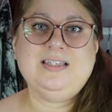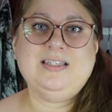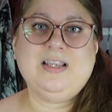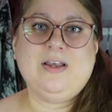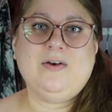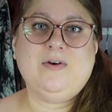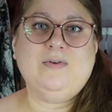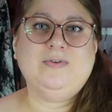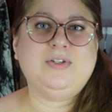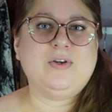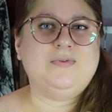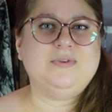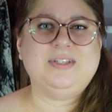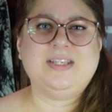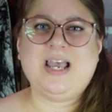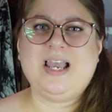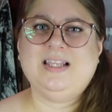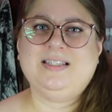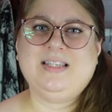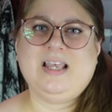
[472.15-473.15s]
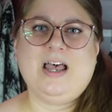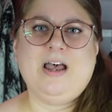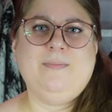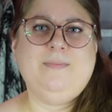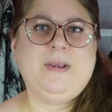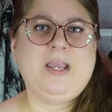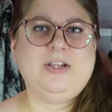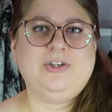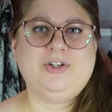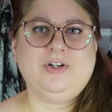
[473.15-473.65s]
so don't size up,
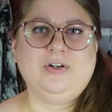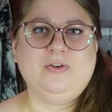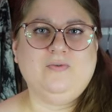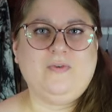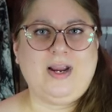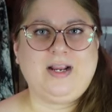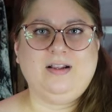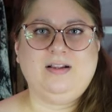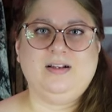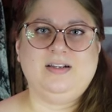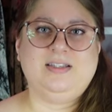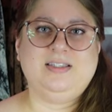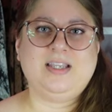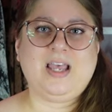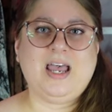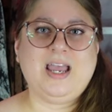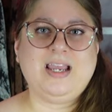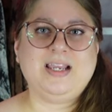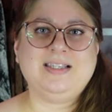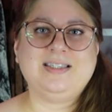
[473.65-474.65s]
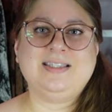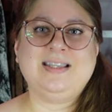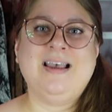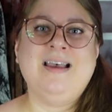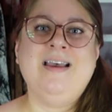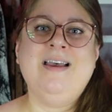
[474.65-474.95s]
get your regular size.